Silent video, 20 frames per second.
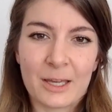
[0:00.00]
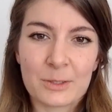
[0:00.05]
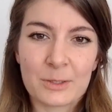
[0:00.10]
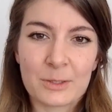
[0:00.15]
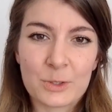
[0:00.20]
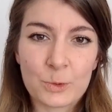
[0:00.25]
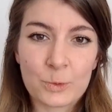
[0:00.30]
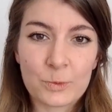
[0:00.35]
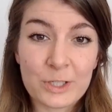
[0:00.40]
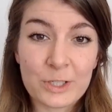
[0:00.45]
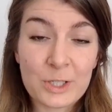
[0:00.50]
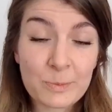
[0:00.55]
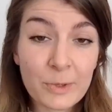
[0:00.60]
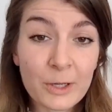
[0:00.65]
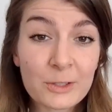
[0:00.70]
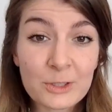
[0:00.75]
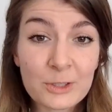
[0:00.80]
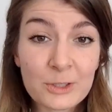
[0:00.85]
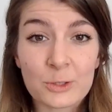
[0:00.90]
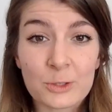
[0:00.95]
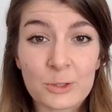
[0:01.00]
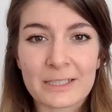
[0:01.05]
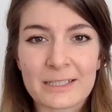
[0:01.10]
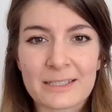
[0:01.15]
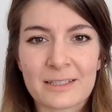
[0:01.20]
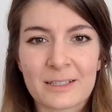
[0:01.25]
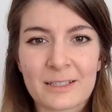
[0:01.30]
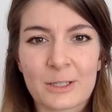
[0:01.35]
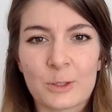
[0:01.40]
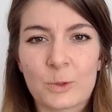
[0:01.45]
to respond to
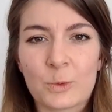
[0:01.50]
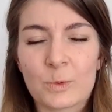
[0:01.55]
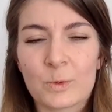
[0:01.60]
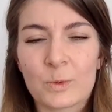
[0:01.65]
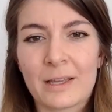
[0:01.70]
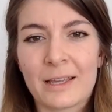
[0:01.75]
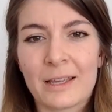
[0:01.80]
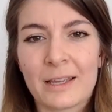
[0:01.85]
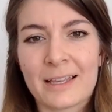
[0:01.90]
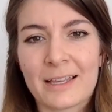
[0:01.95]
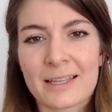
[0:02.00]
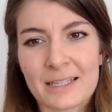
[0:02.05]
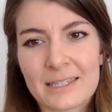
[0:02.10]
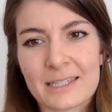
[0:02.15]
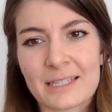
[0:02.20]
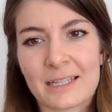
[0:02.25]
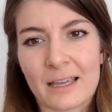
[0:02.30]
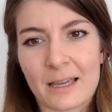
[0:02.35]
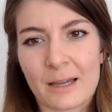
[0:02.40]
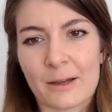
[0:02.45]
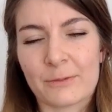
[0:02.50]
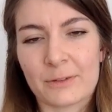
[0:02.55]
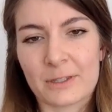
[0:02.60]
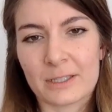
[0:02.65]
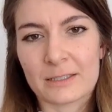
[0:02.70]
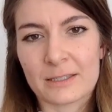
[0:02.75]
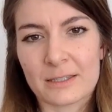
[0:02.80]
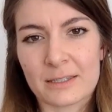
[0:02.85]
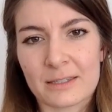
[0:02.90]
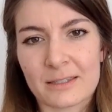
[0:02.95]
this cue, since they have
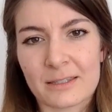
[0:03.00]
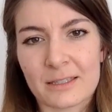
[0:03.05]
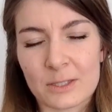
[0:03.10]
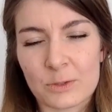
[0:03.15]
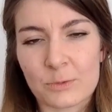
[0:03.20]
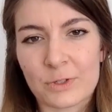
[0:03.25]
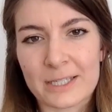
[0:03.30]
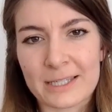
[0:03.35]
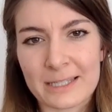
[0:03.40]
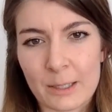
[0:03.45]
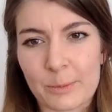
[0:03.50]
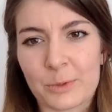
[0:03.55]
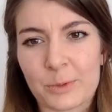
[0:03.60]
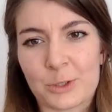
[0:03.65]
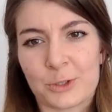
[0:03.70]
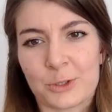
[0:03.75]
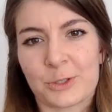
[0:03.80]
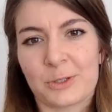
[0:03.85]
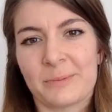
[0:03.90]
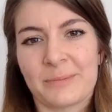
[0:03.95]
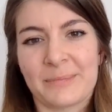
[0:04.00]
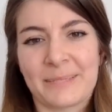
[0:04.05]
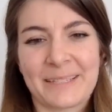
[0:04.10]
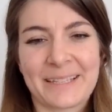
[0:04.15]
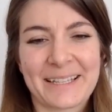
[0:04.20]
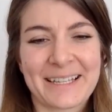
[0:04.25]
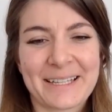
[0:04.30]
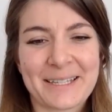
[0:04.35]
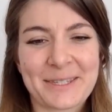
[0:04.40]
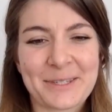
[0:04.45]
this receptor.
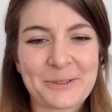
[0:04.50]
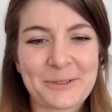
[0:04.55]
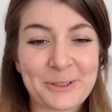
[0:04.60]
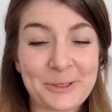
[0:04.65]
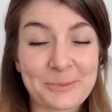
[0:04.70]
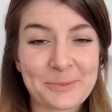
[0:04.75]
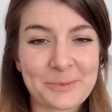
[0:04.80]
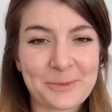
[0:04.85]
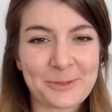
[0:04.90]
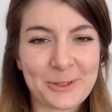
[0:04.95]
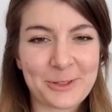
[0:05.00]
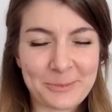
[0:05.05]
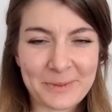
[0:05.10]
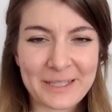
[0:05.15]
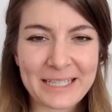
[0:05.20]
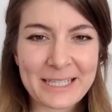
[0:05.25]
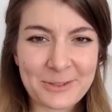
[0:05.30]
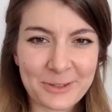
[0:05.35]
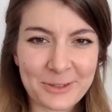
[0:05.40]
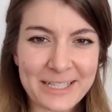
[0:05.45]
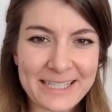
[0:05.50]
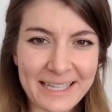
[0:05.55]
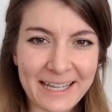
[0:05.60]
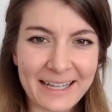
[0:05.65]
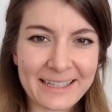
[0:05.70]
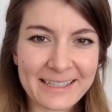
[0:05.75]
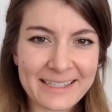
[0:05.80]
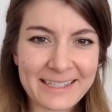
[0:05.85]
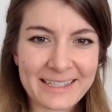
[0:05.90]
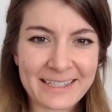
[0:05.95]
So from these
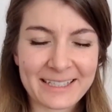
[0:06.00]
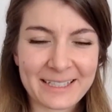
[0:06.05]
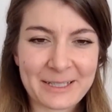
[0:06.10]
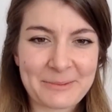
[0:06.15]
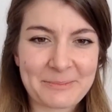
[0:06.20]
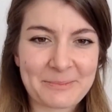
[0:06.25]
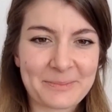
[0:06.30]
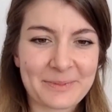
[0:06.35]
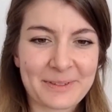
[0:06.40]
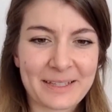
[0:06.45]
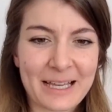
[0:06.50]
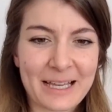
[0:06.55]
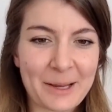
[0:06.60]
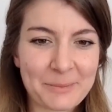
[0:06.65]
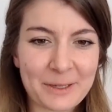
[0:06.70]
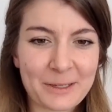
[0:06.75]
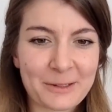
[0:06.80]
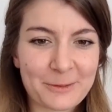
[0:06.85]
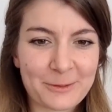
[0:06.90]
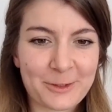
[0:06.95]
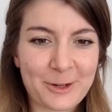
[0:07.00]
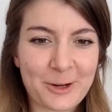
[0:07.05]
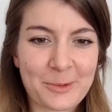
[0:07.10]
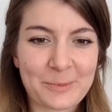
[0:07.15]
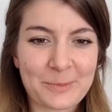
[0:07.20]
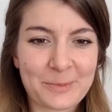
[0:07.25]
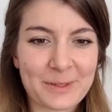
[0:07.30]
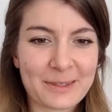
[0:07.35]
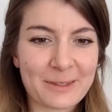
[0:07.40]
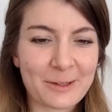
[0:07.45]
results, coming
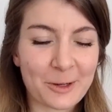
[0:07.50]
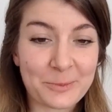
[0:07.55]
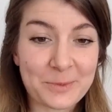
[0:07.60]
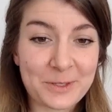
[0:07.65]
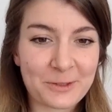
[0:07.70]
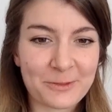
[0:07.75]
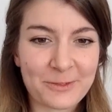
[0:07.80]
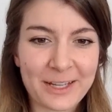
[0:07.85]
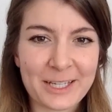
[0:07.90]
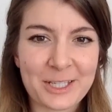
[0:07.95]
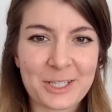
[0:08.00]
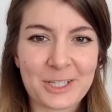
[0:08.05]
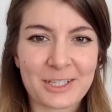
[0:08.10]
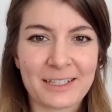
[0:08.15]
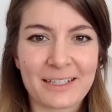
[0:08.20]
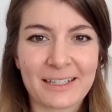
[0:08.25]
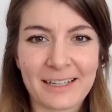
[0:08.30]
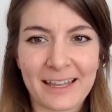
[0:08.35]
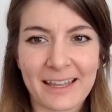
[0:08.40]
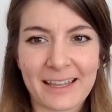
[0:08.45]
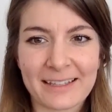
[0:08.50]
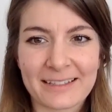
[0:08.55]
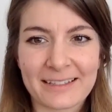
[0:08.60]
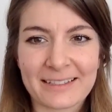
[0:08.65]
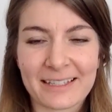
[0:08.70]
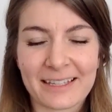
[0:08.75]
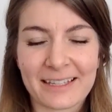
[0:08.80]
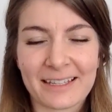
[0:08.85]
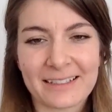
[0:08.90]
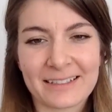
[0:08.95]
from the observation
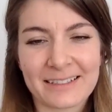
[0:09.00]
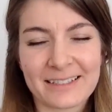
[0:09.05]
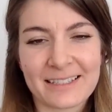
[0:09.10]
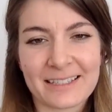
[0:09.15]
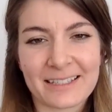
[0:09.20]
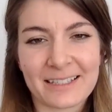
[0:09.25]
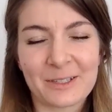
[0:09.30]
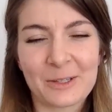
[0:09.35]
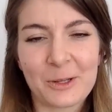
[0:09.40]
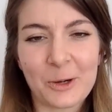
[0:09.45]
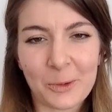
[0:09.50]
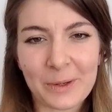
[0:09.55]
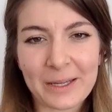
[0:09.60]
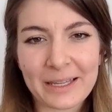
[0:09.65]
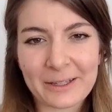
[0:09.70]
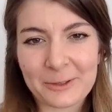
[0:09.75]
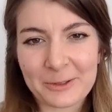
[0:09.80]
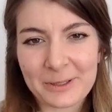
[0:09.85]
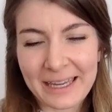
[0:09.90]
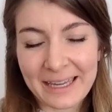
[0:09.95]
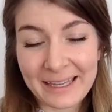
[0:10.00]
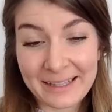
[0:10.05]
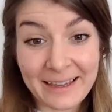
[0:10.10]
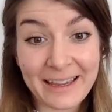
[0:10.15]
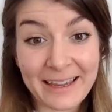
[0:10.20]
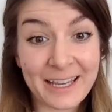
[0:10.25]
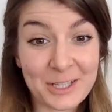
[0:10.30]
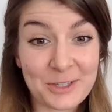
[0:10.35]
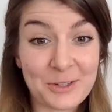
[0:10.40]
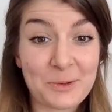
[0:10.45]
and knowing, okay, the
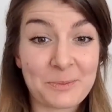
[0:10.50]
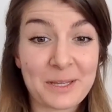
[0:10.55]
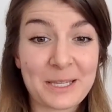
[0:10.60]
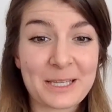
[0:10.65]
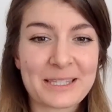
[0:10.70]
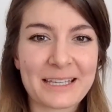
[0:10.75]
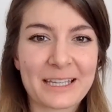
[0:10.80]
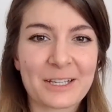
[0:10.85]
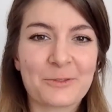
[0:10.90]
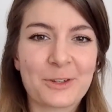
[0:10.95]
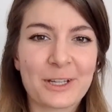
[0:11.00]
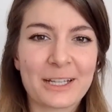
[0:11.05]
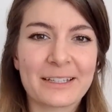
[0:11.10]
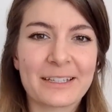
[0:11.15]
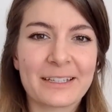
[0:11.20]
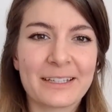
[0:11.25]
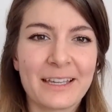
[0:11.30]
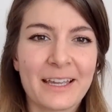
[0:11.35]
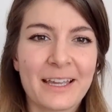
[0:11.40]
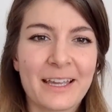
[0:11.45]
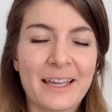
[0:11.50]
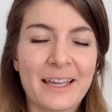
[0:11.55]
HVPs can really